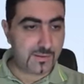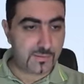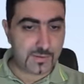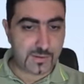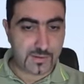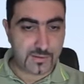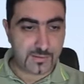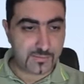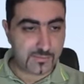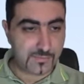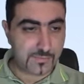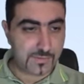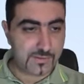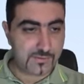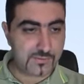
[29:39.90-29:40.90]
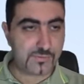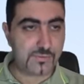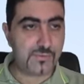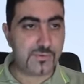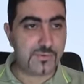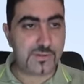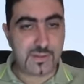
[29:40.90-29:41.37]
okay, we need to
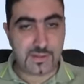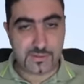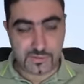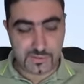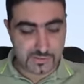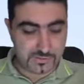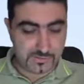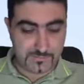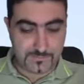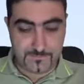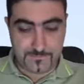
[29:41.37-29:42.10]
show the sketches.